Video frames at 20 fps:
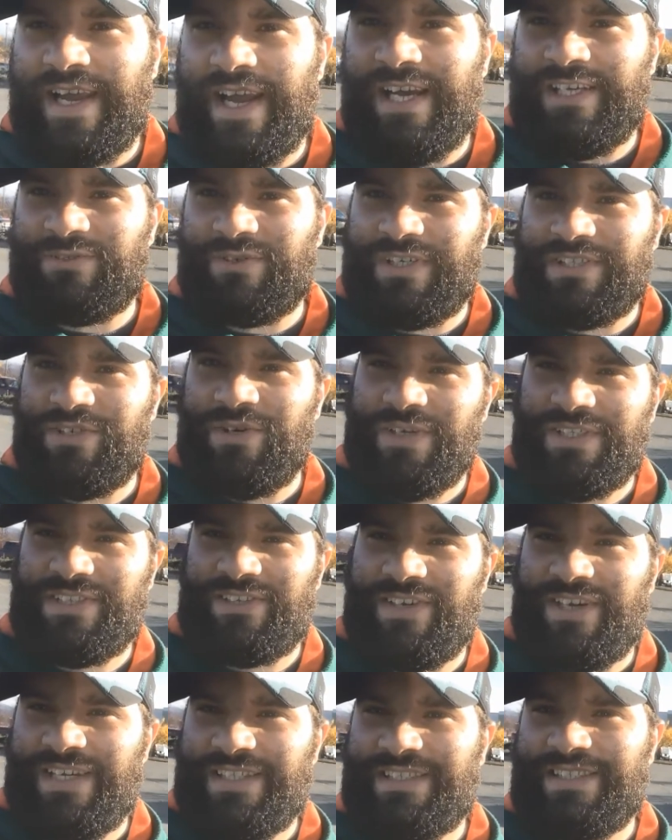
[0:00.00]
Hey guys, we're at
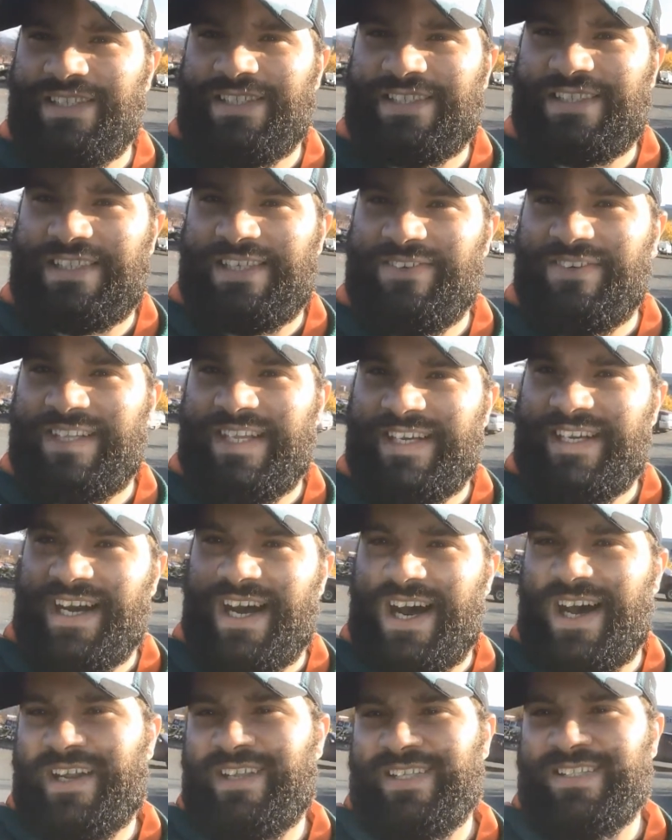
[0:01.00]
Toys R Us. Gonna see what
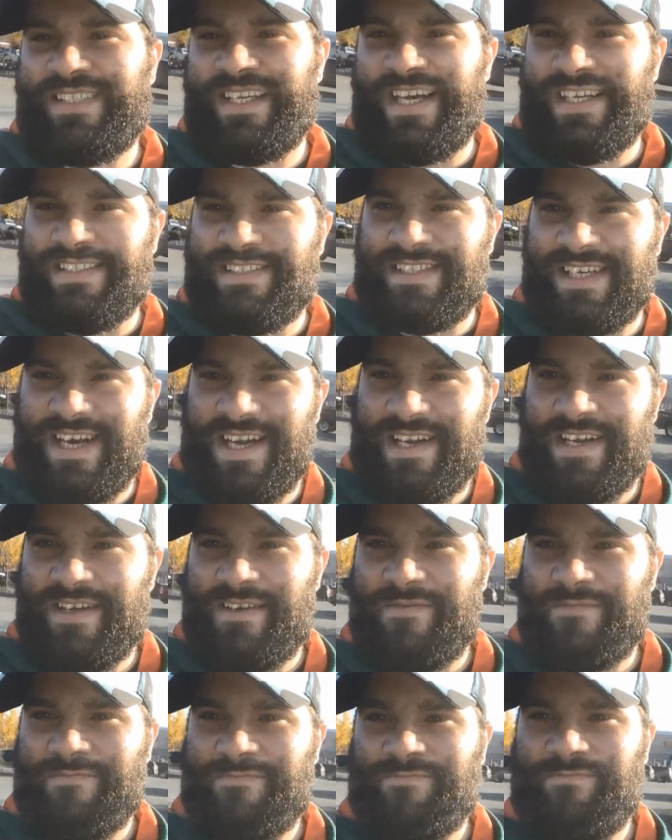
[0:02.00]
they got. Let's head
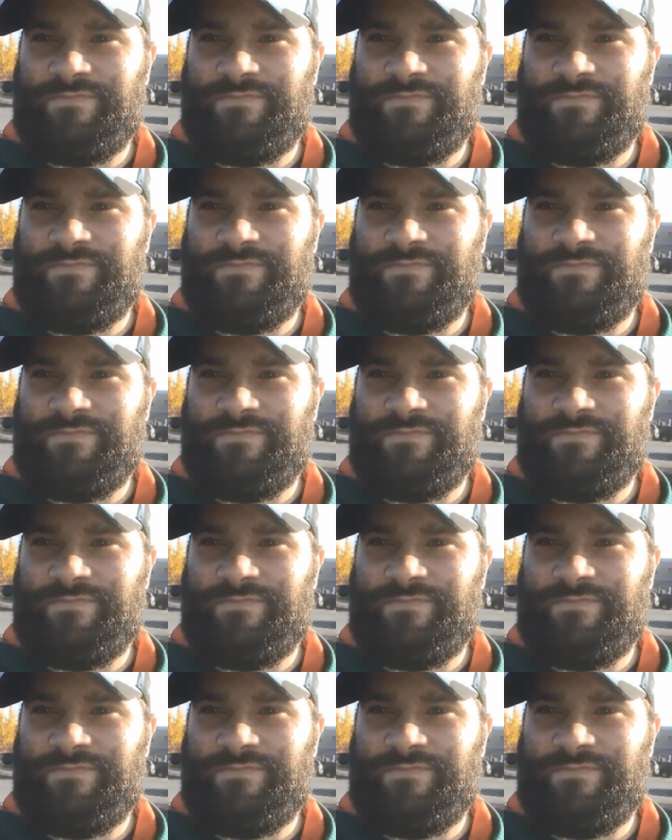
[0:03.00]
inside.